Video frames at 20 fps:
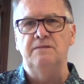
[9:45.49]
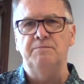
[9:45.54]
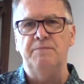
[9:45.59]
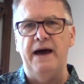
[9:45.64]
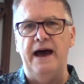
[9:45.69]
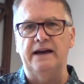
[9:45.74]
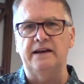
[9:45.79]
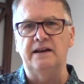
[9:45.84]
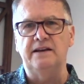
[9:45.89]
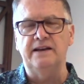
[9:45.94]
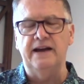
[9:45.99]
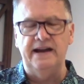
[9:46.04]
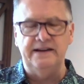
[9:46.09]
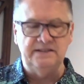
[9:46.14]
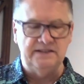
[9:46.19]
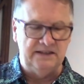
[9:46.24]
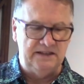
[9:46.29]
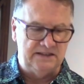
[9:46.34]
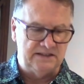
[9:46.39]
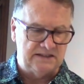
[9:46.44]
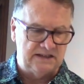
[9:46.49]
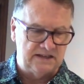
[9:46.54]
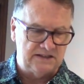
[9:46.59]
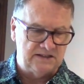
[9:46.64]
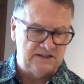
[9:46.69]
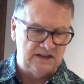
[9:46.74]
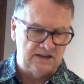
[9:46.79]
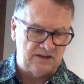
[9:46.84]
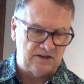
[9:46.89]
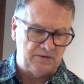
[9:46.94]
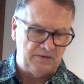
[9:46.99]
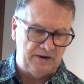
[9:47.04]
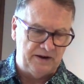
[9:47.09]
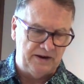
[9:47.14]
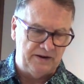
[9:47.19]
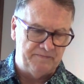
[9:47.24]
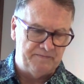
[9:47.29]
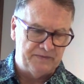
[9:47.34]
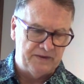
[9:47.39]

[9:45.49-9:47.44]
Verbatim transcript: back in 1963.